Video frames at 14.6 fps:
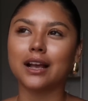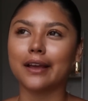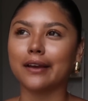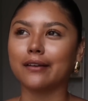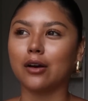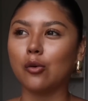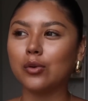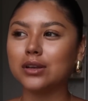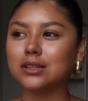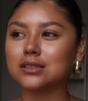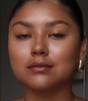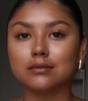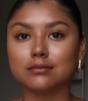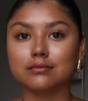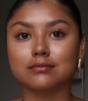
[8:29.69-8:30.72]
I always
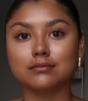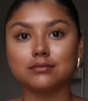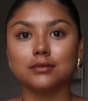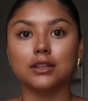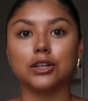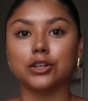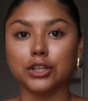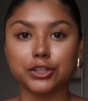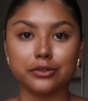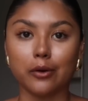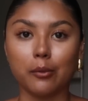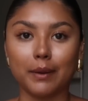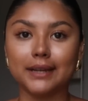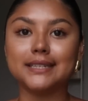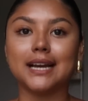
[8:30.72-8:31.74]
literally
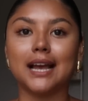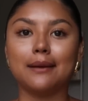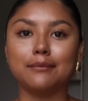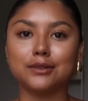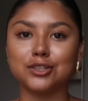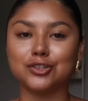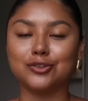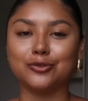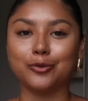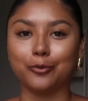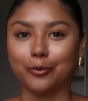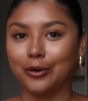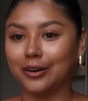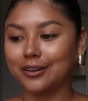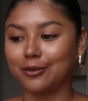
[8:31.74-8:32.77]
devote my time to
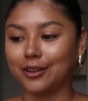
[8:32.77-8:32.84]
work,